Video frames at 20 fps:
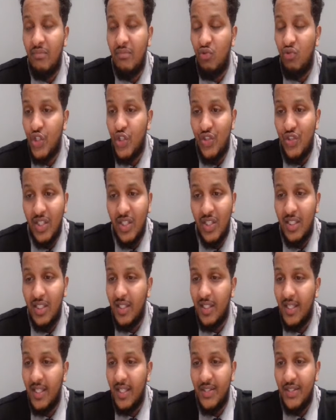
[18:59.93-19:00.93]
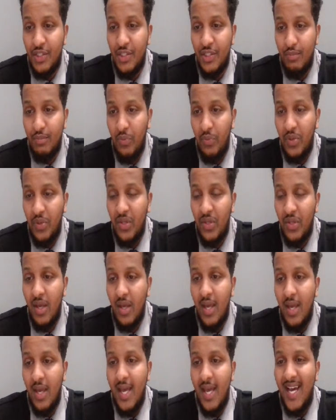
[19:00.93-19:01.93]
restricted at this moment,
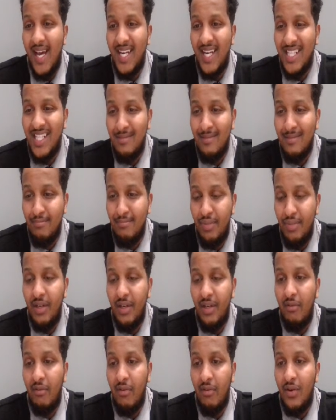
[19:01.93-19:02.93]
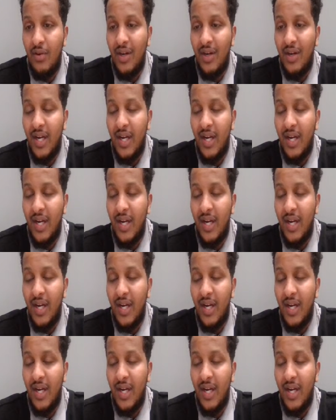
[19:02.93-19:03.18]
and it's been around